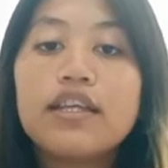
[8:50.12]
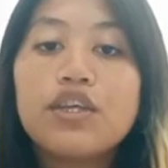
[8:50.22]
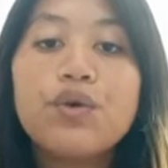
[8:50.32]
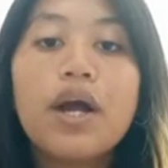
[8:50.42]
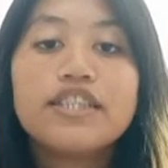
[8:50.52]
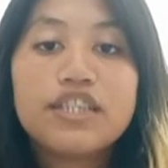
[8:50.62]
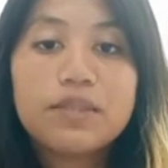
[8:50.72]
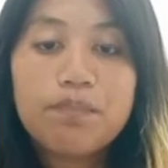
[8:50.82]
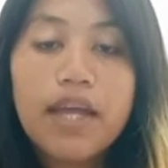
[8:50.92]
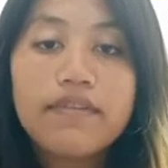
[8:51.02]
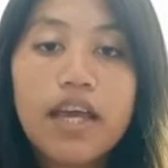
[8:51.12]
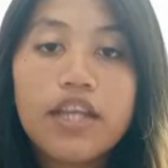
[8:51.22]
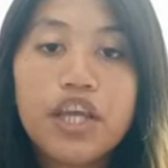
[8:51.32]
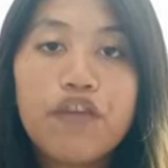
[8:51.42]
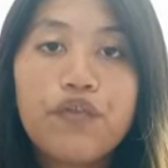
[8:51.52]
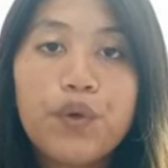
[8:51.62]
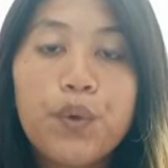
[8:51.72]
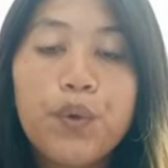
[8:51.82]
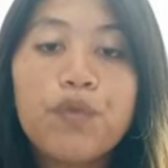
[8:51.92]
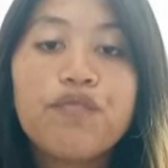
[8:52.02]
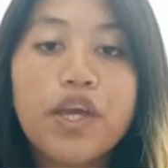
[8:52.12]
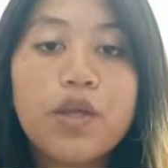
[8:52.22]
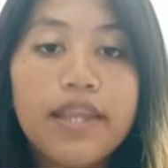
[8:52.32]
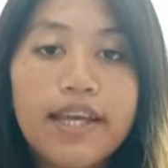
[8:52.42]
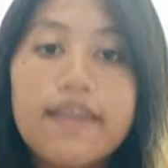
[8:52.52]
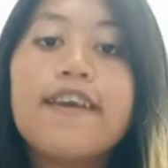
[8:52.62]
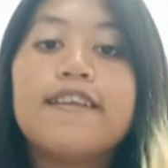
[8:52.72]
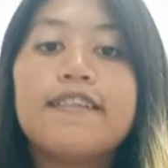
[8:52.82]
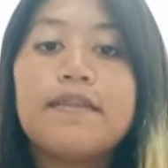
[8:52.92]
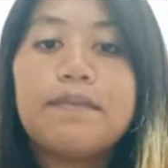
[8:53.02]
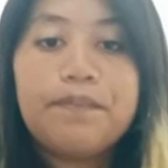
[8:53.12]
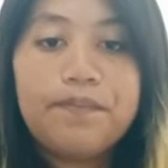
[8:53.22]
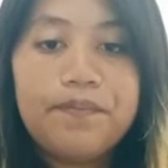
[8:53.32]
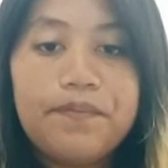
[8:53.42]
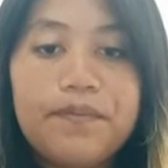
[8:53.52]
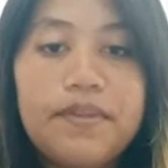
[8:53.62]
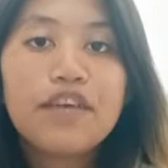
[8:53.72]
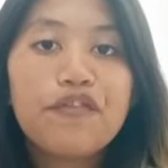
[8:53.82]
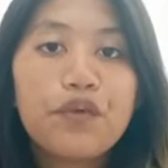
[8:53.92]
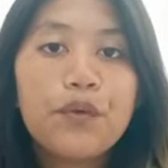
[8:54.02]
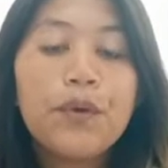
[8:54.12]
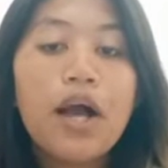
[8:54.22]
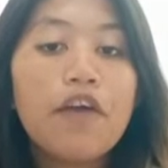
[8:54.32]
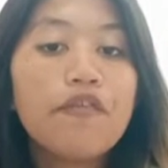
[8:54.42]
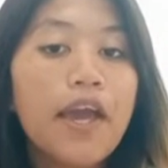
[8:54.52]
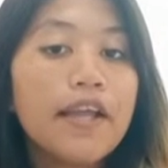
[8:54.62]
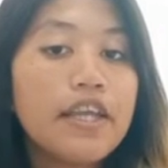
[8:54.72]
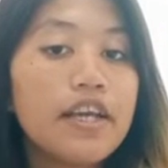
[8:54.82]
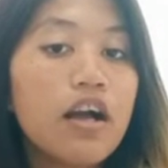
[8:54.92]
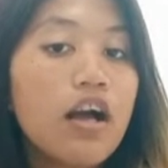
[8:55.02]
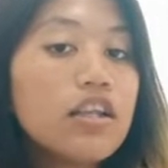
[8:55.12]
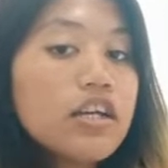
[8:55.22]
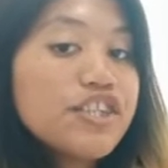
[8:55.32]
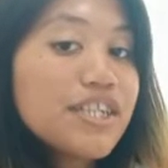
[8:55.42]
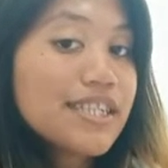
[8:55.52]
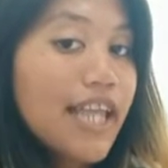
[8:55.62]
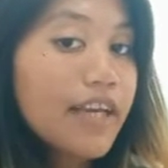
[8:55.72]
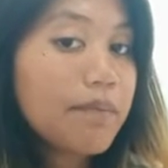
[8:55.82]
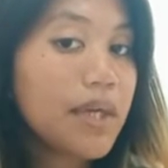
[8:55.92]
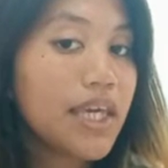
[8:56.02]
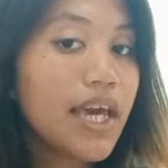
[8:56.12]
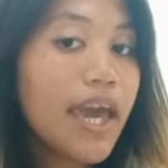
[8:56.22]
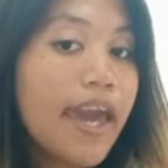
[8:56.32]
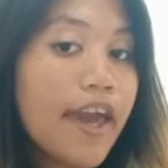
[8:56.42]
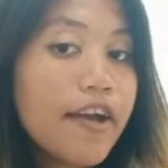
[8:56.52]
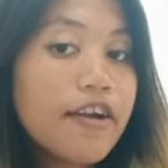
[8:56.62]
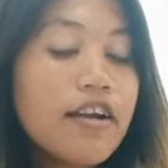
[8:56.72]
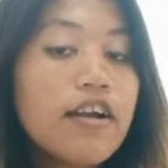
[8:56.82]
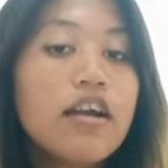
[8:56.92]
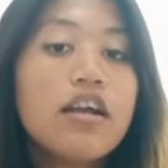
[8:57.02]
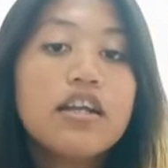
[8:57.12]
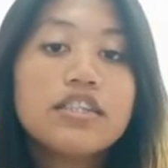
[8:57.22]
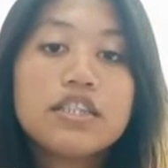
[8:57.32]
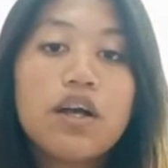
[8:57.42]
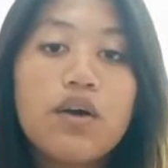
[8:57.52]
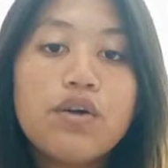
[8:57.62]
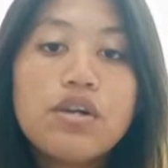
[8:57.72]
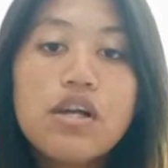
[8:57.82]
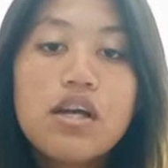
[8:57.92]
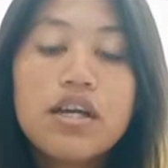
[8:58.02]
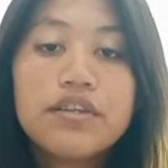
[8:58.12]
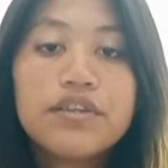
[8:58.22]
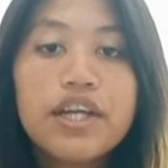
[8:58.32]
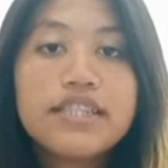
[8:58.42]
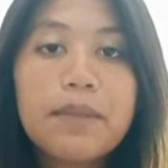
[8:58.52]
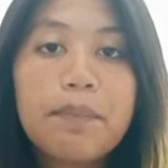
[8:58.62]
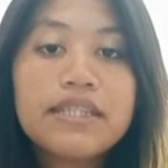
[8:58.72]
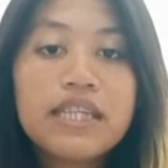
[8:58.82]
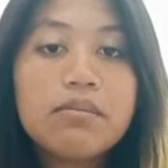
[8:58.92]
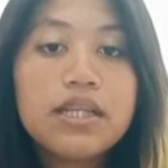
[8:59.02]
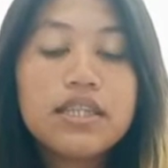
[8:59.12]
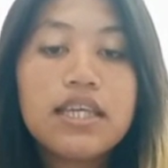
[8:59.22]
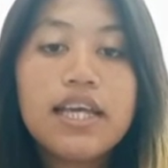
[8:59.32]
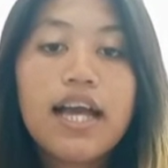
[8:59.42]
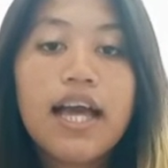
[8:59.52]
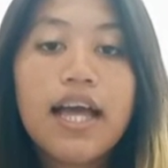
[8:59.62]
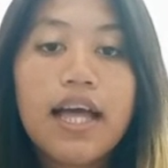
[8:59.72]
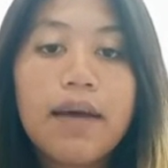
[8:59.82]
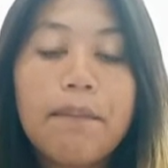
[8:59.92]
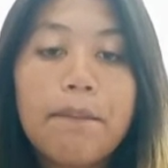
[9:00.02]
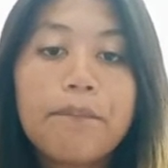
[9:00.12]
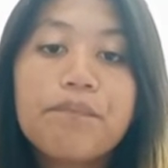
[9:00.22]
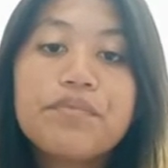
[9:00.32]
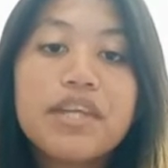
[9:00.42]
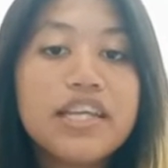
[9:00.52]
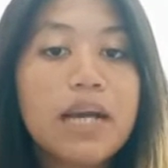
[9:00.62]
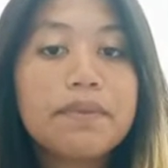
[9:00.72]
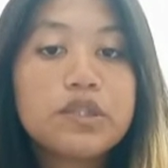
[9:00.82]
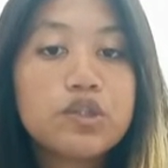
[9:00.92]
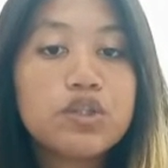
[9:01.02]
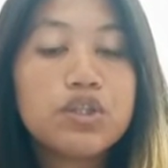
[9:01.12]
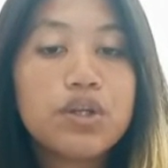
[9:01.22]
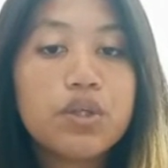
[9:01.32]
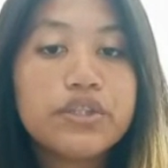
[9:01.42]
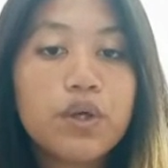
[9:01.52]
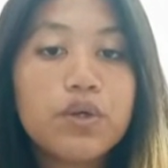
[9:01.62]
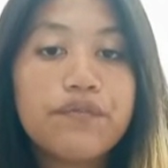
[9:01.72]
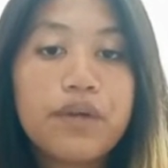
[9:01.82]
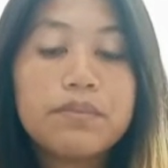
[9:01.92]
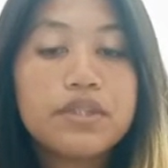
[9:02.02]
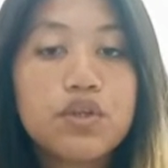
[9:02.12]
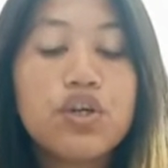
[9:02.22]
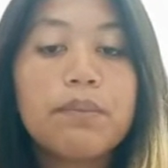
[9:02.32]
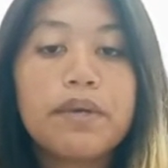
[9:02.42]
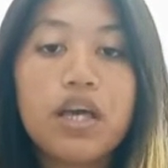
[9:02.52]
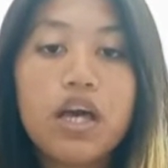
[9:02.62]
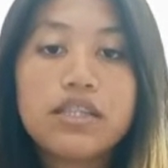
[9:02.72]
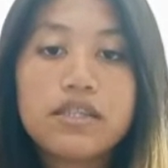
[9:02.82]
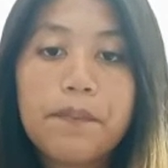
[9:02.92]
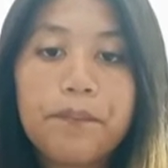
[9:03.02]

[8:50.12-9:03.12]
are suspended if you violate it. If you have any color just like me, a hair, so there's a possibility nga dili ka pasudon also from school because